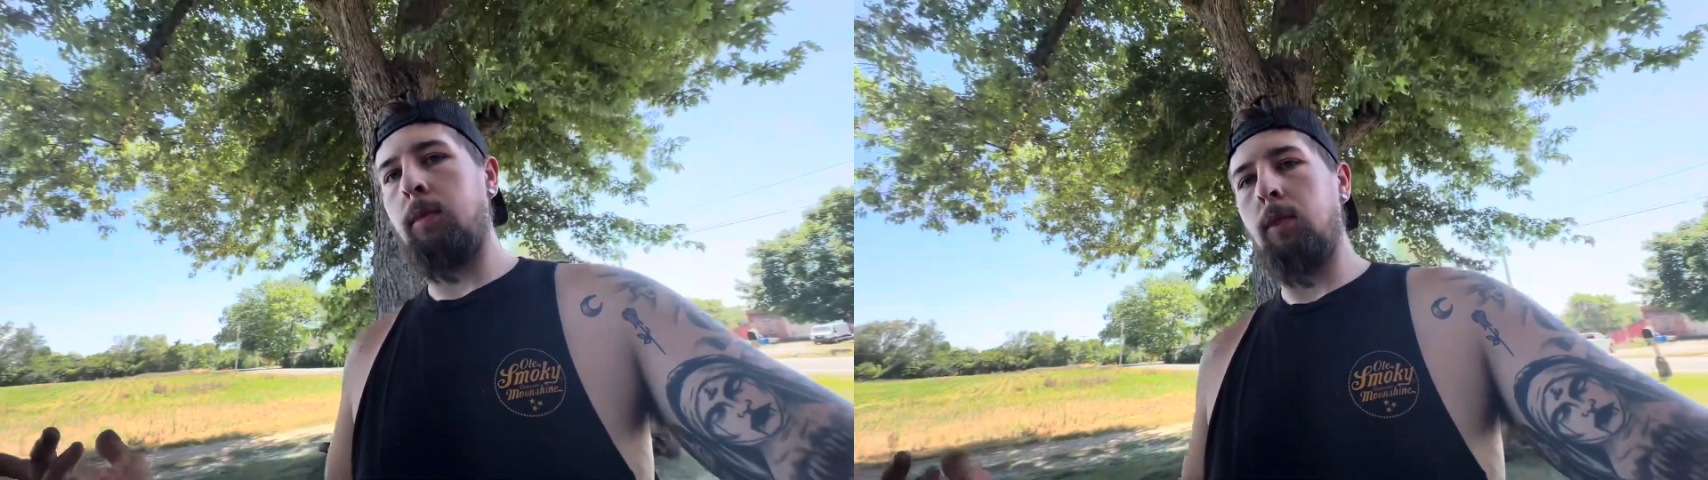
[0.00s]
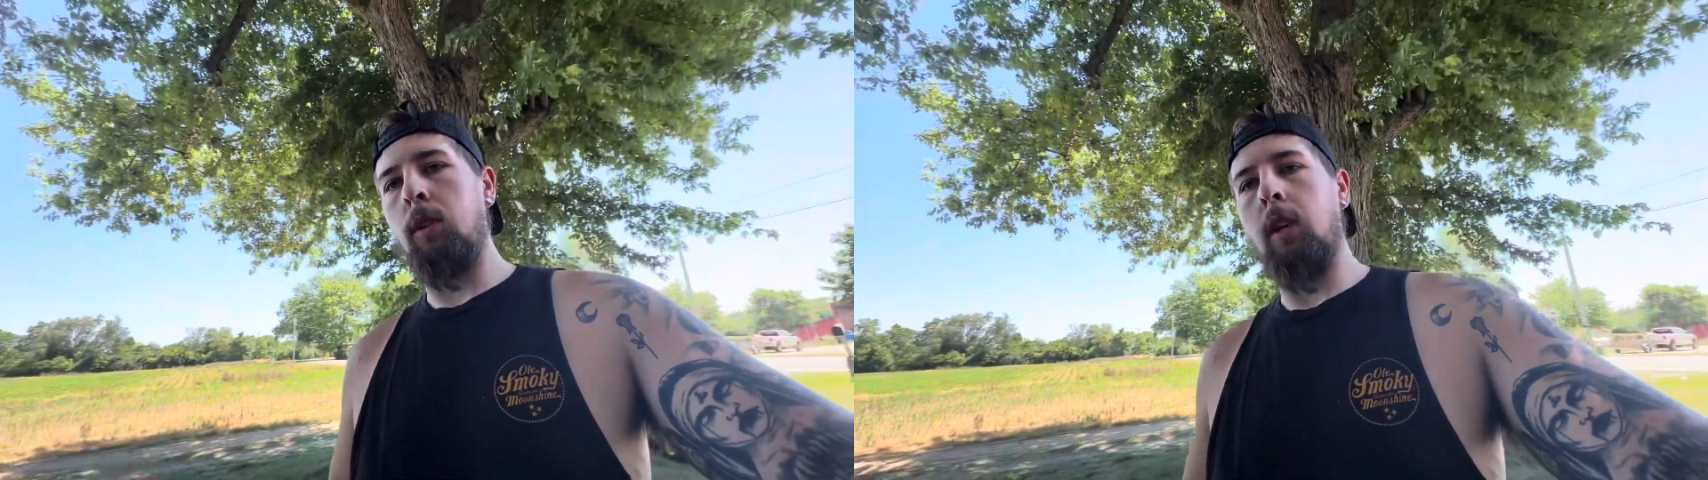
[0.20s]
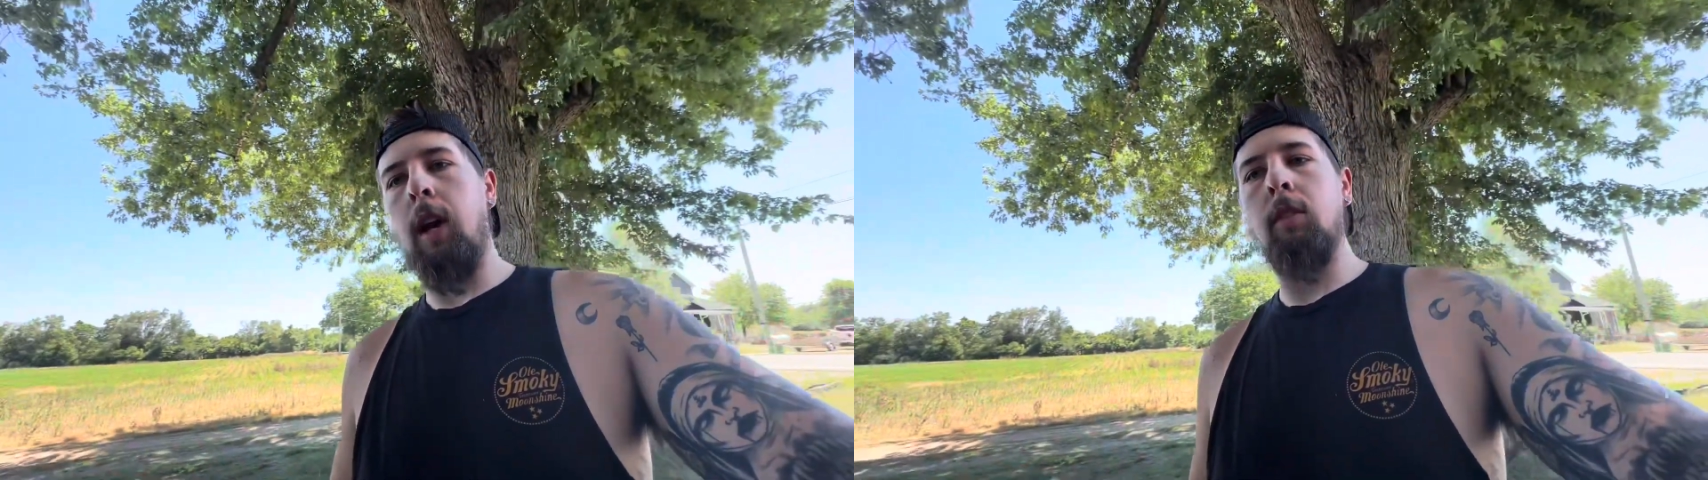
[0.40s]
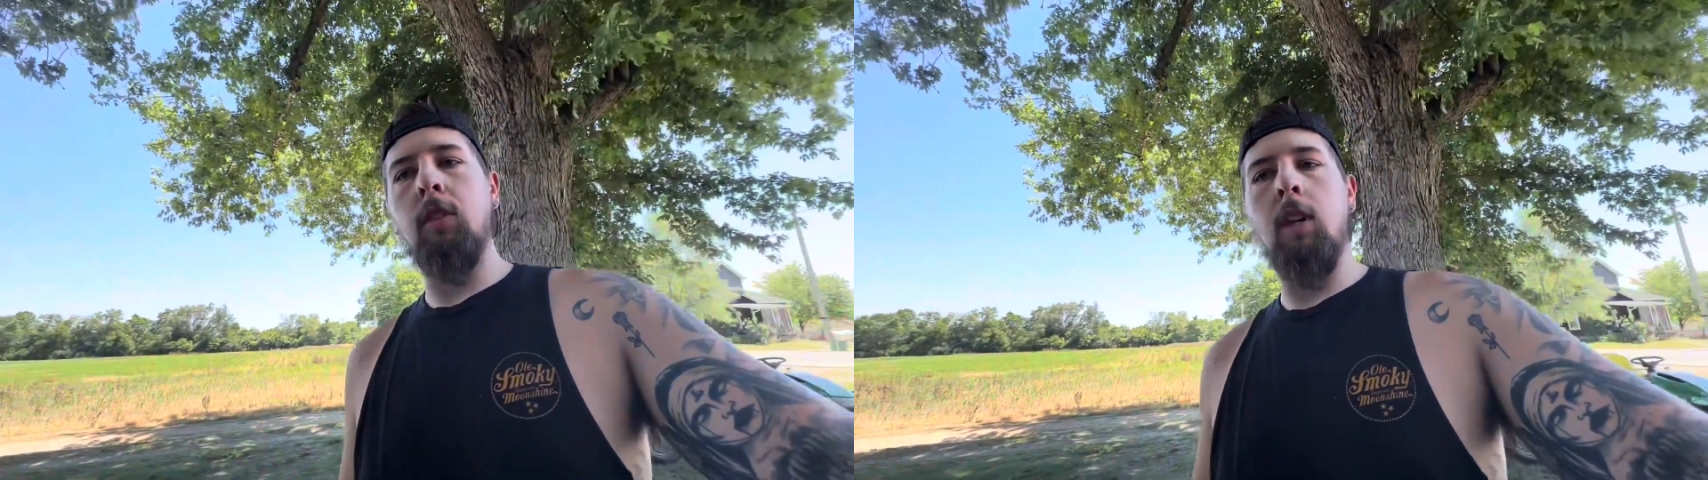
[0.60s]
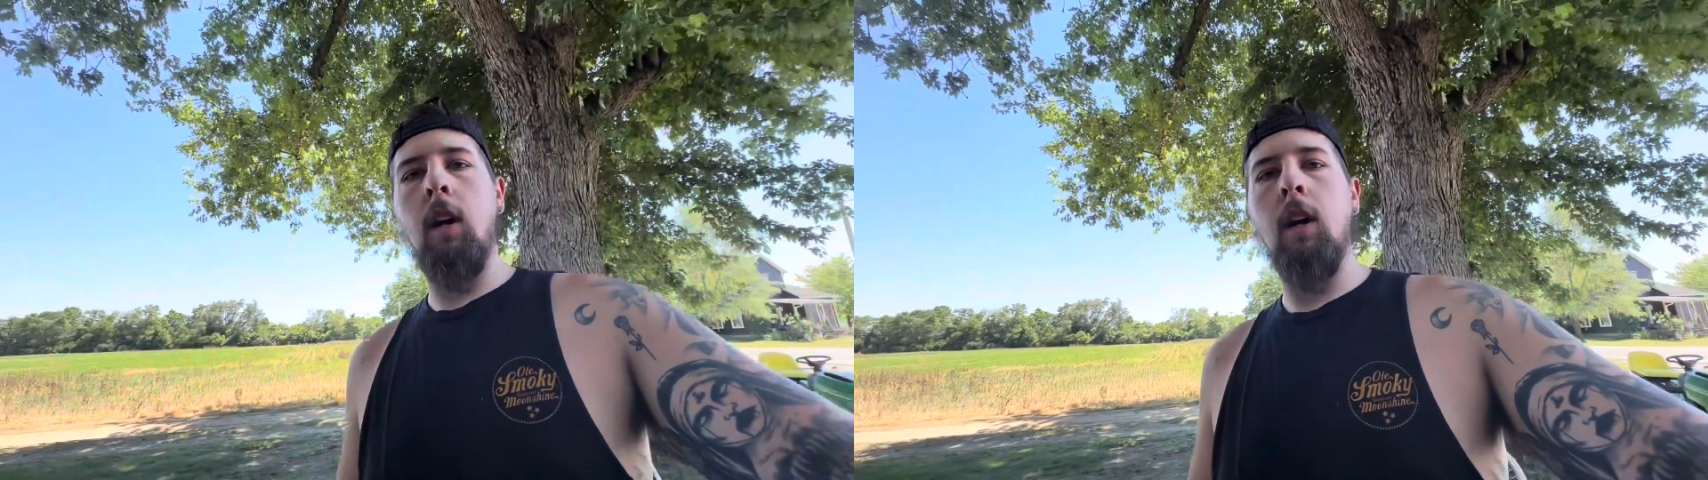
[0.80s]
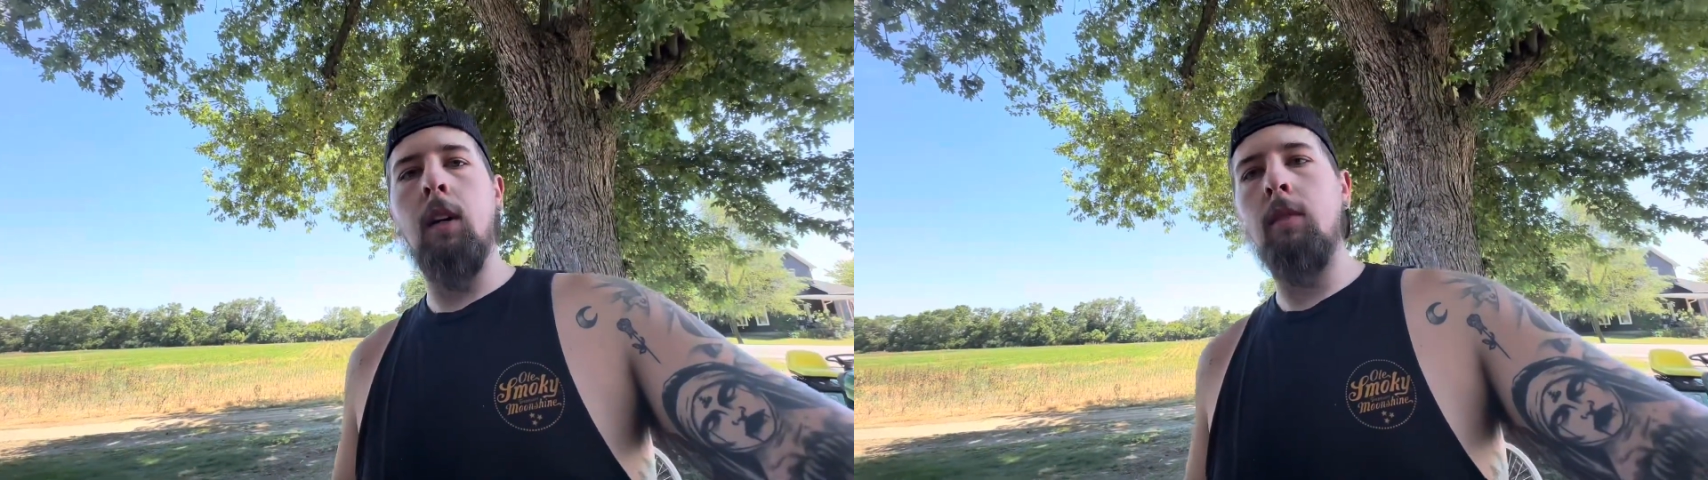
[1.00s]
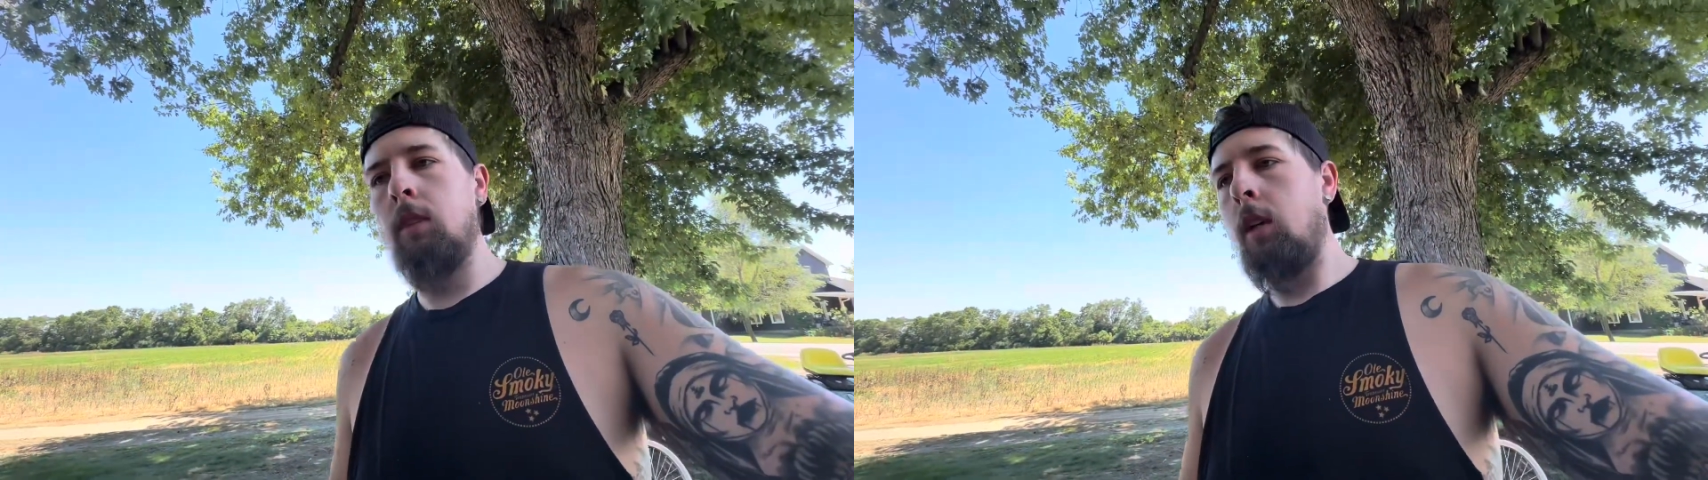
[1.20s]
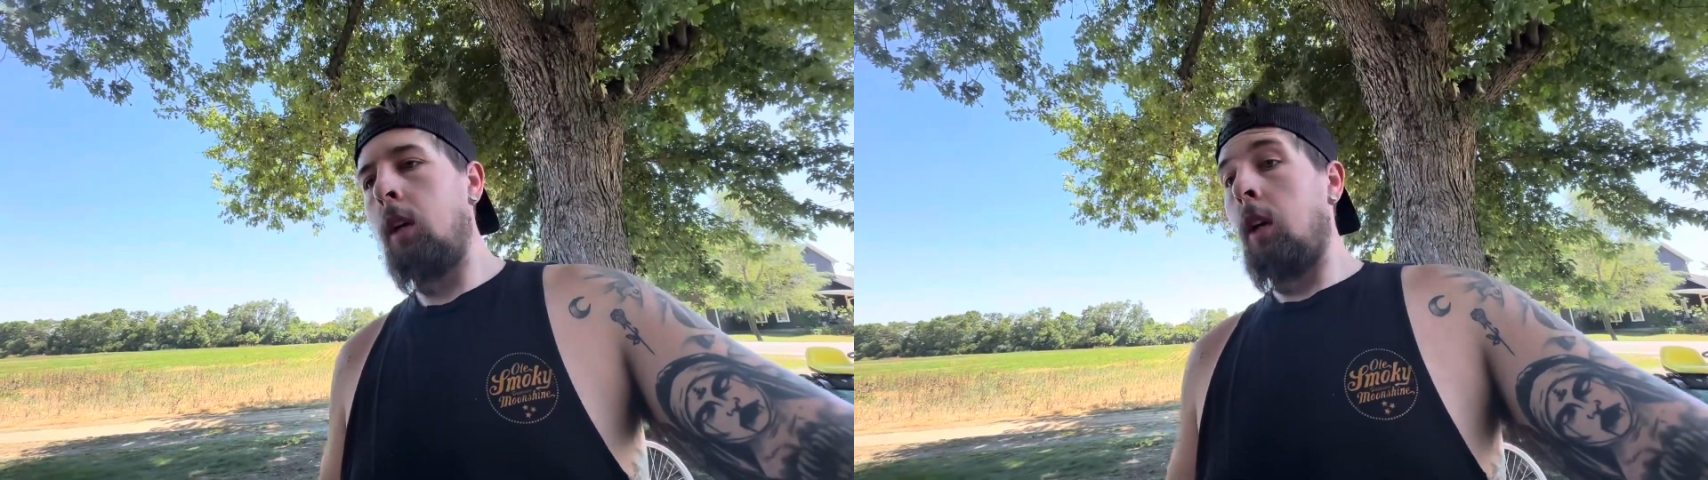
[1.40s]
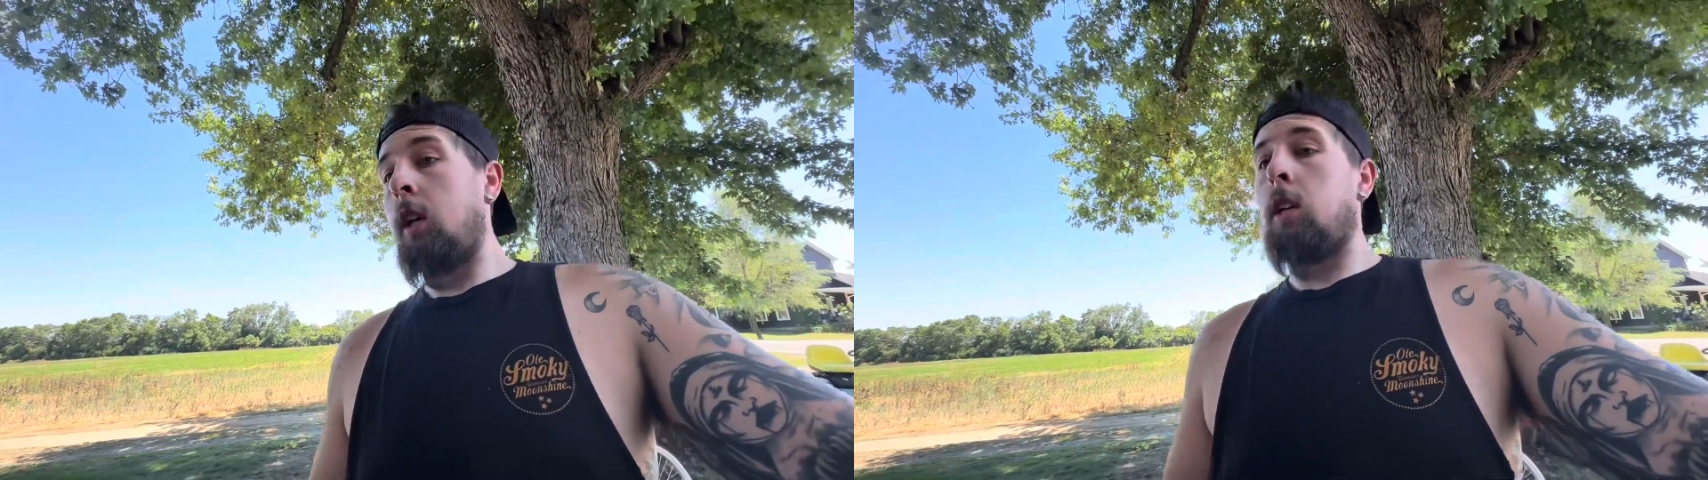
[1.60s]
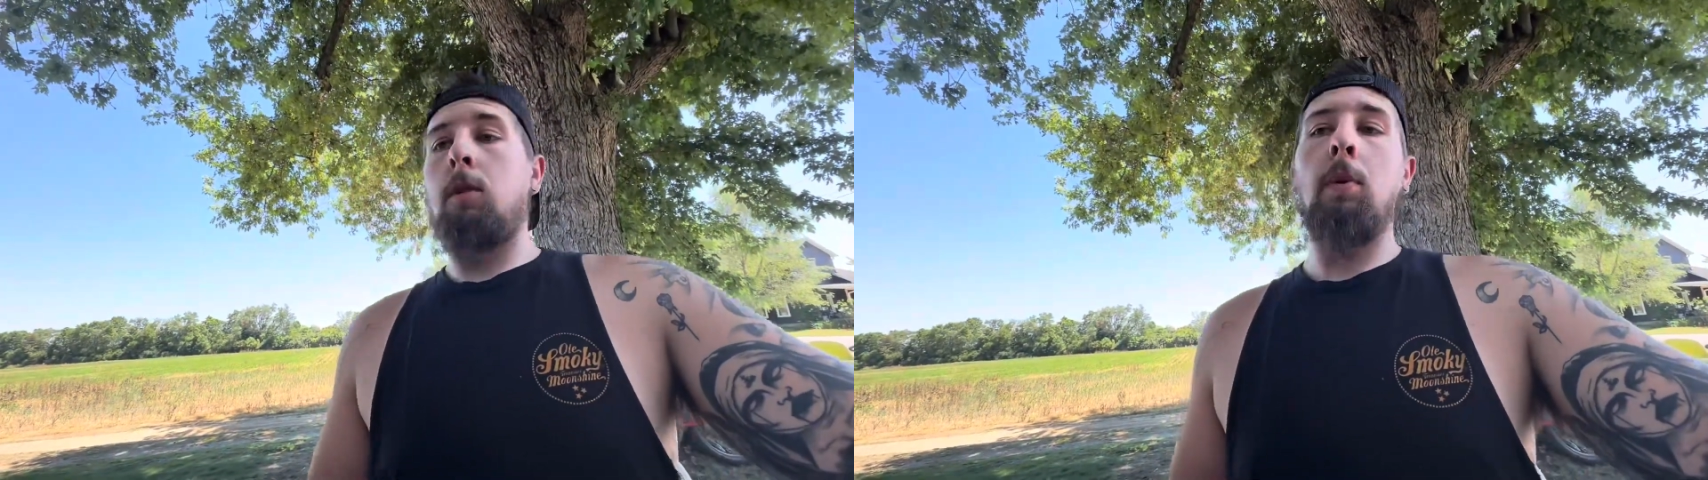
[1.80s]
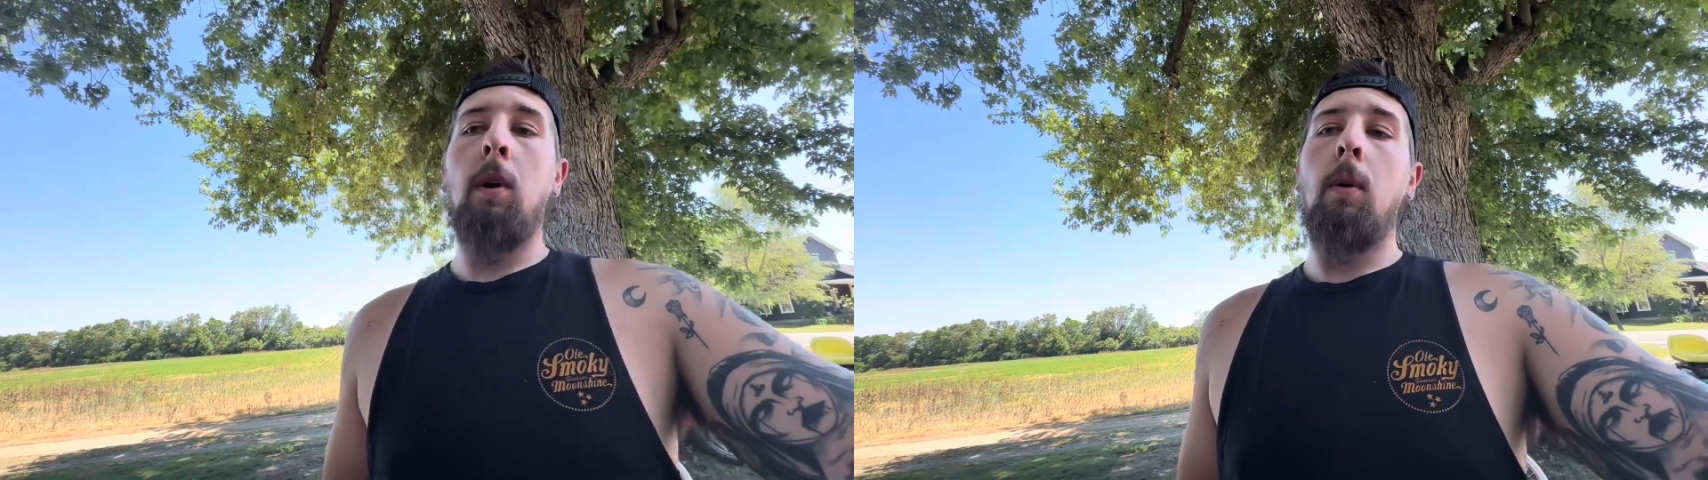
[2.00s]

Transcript: you could have this done, depending